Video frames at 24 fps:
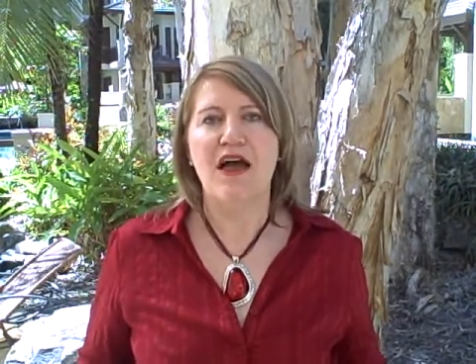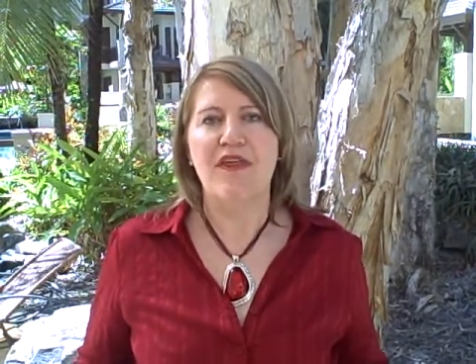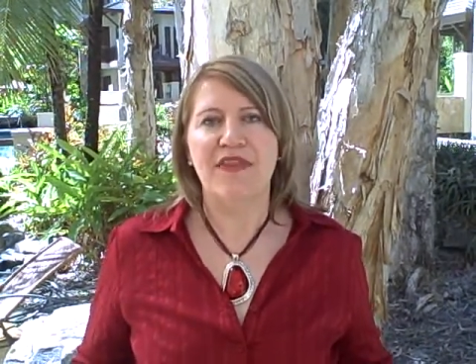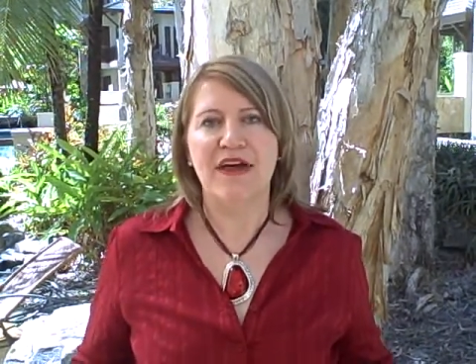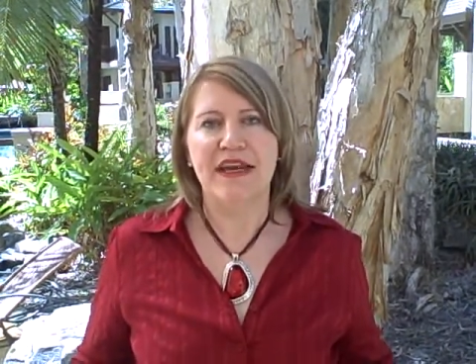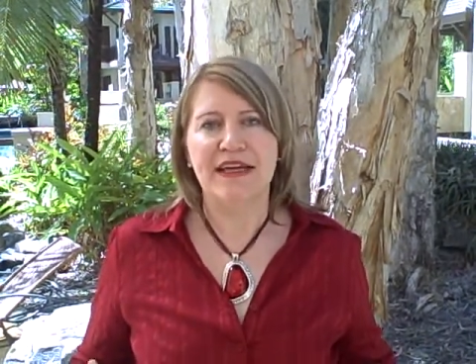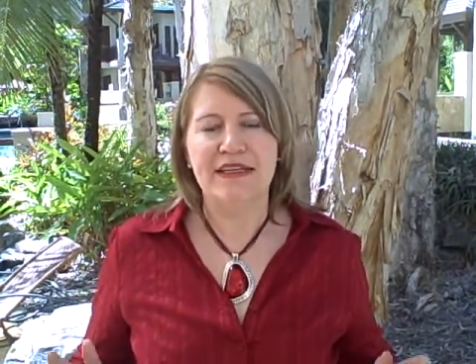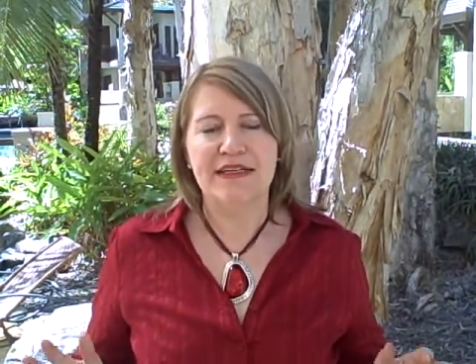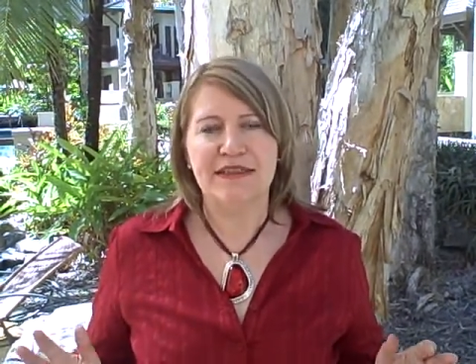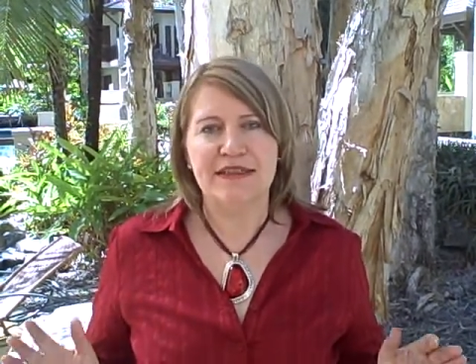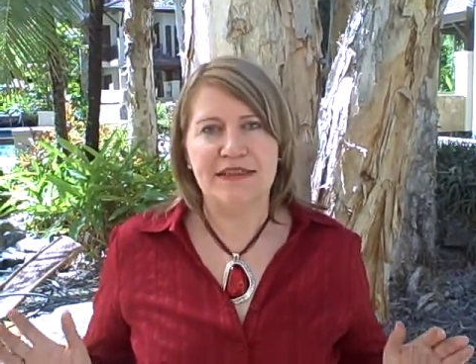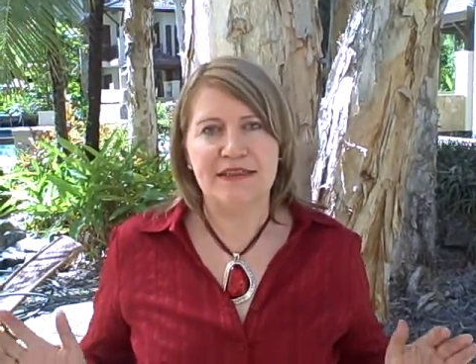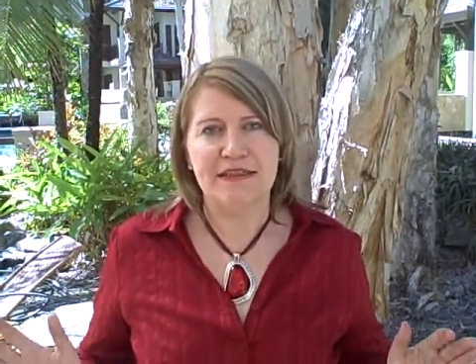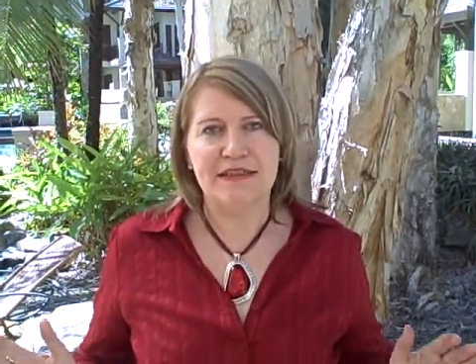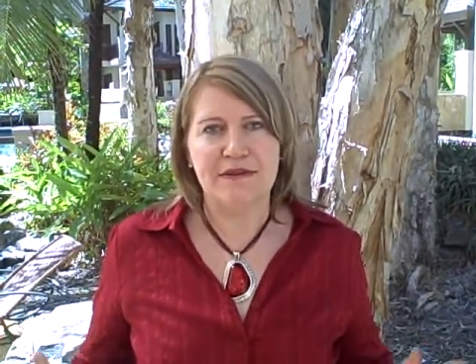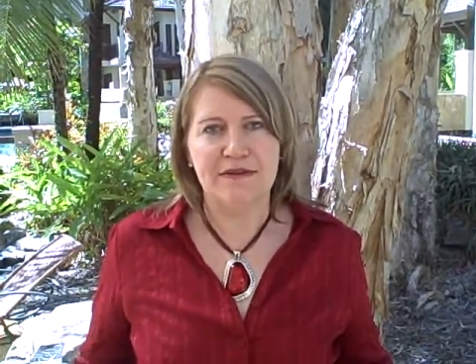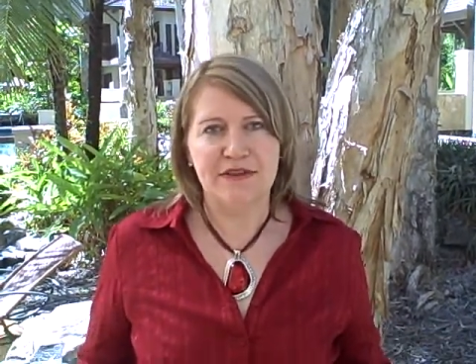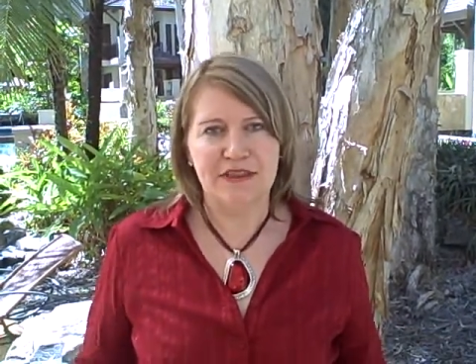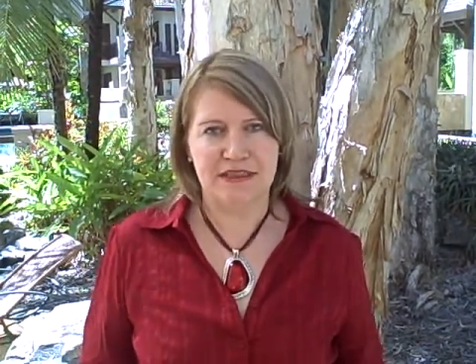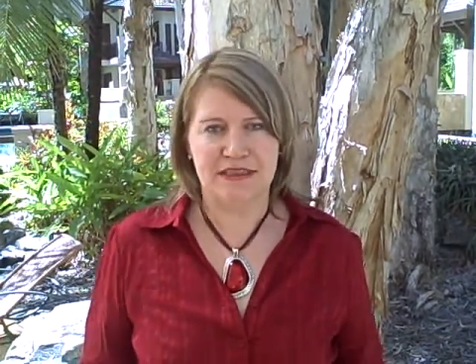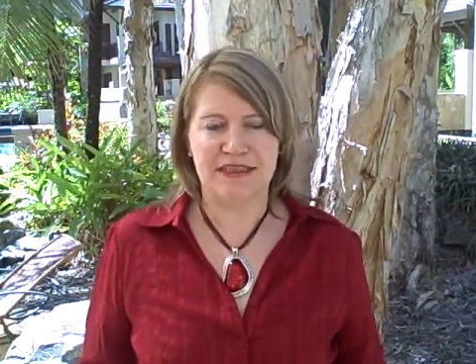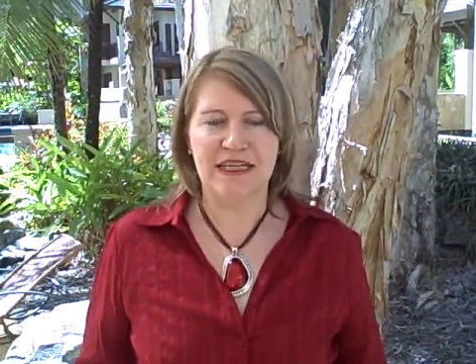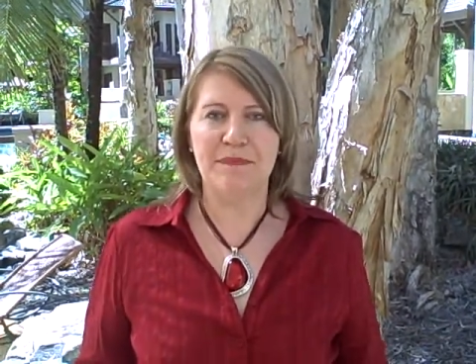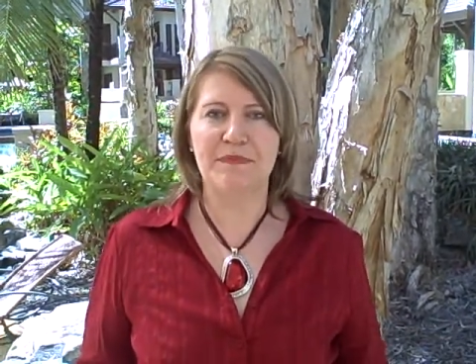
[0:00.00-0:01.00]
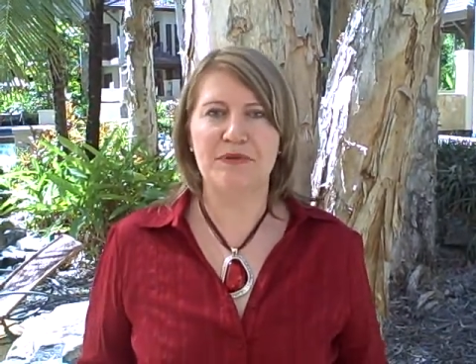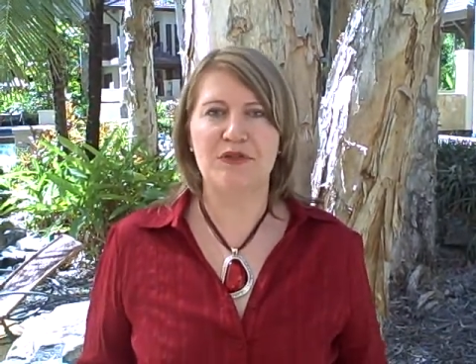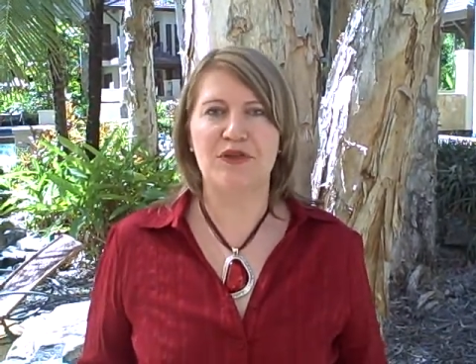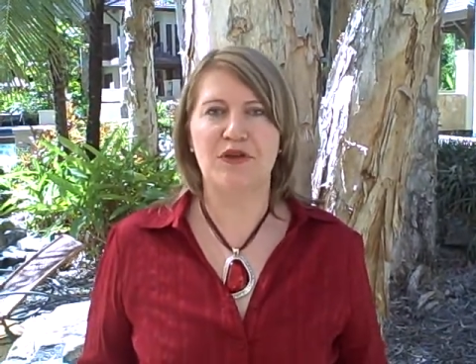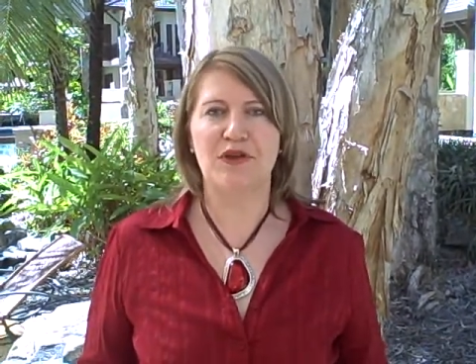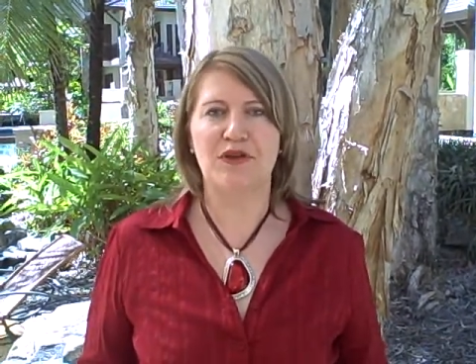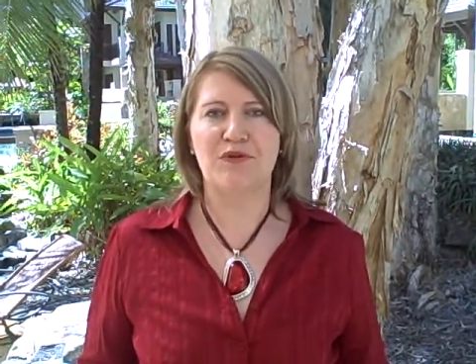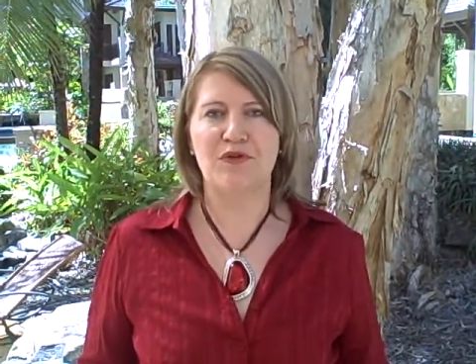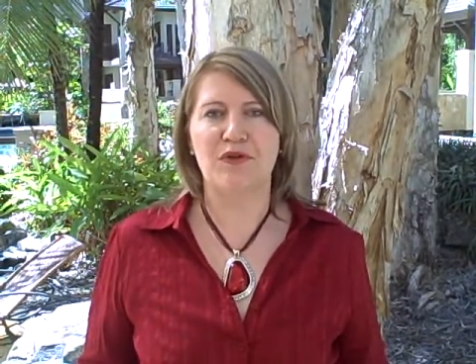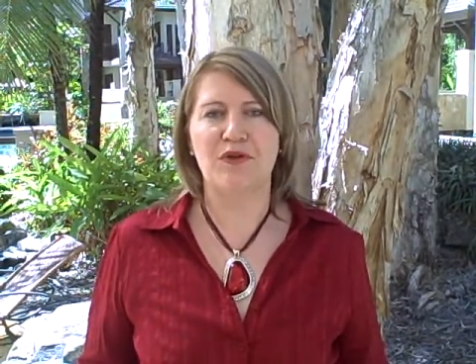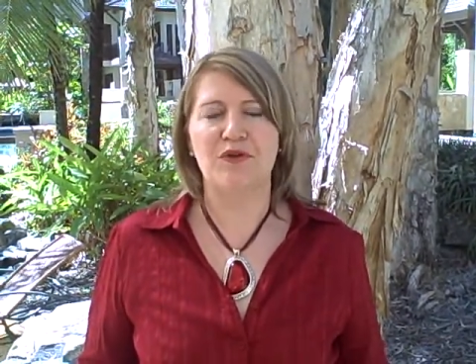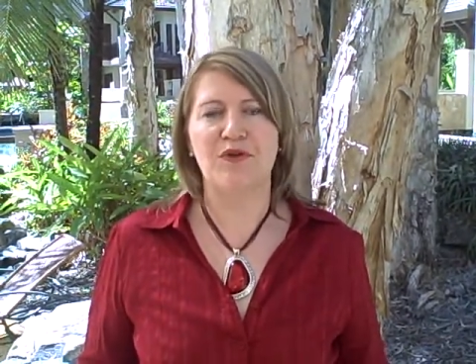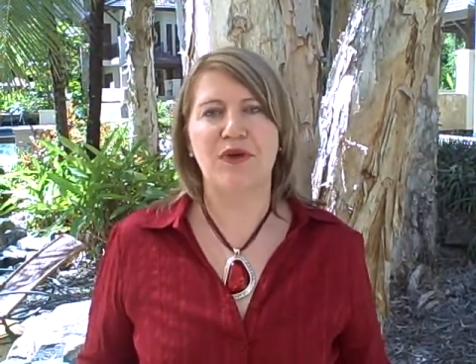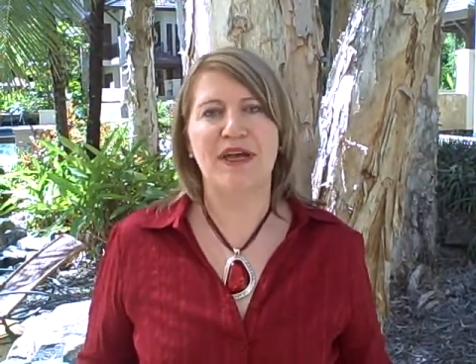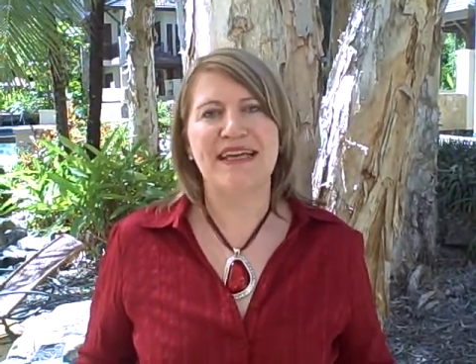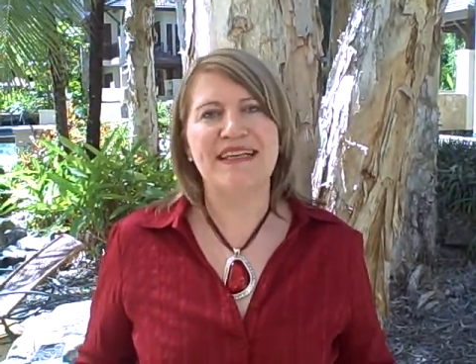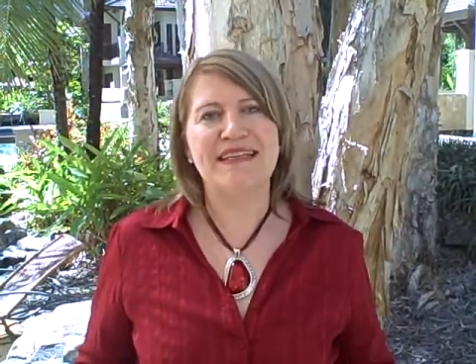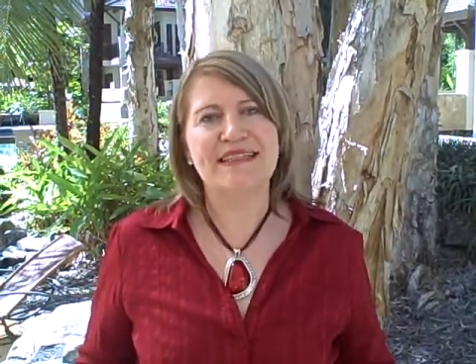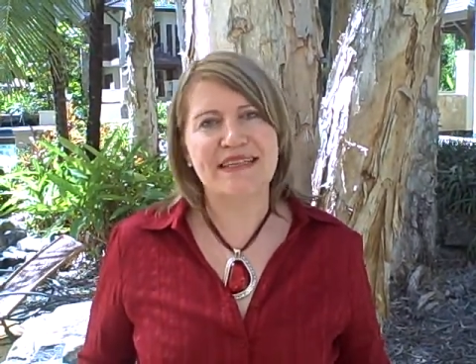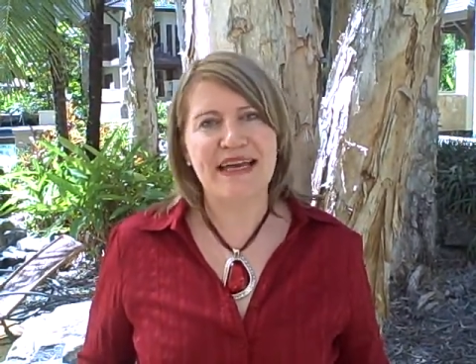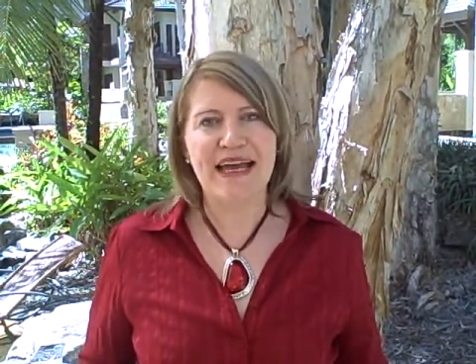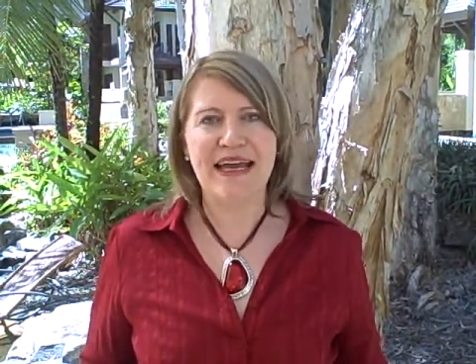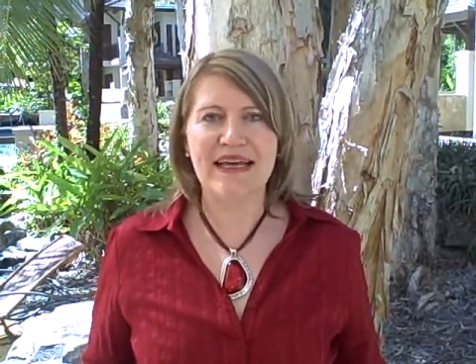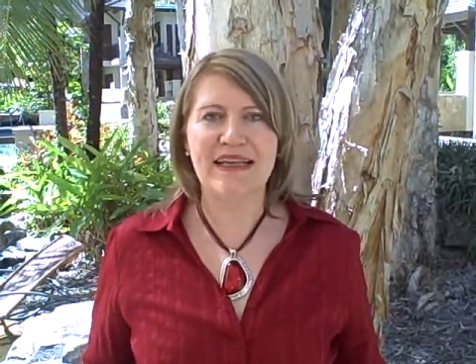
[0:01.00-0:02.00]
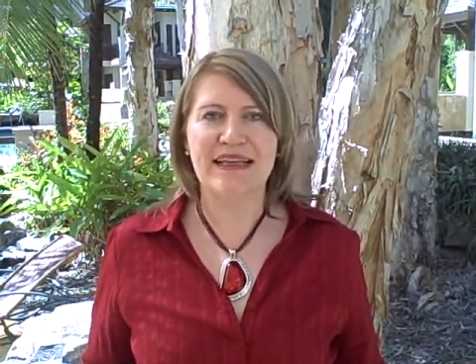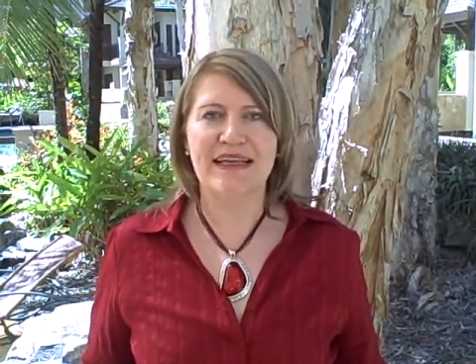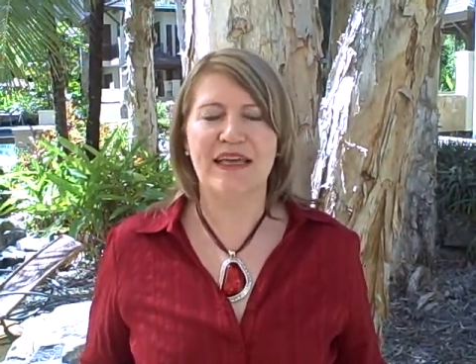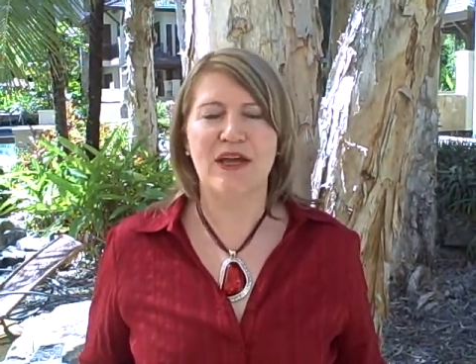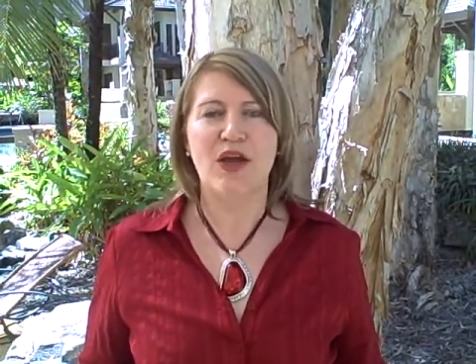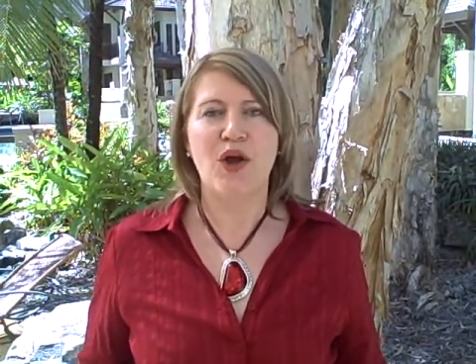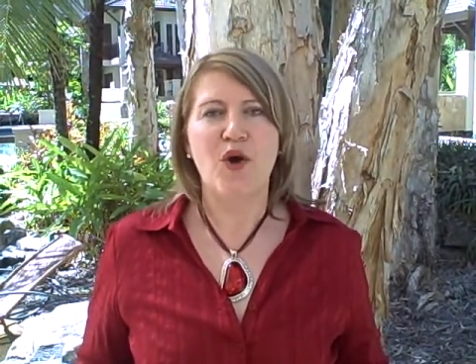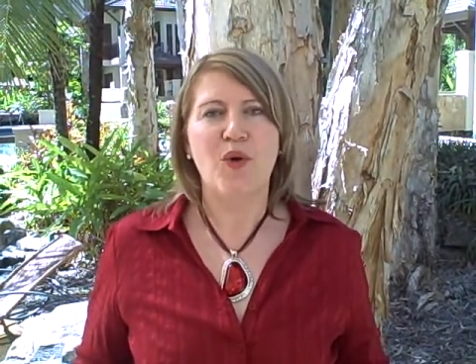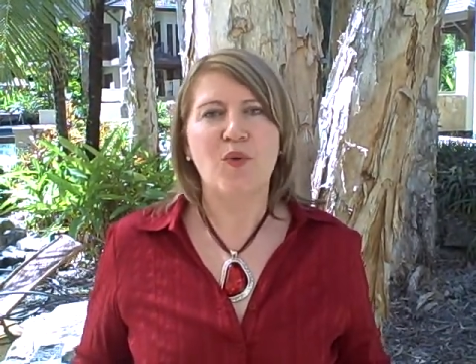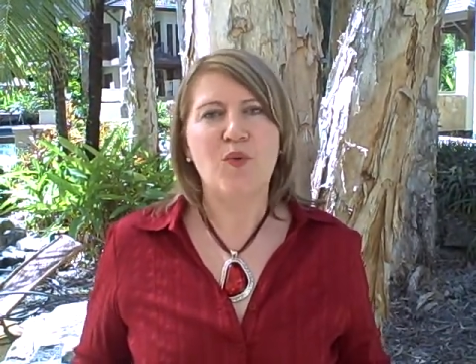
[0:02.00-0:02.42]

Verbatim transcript: that steps you through exactly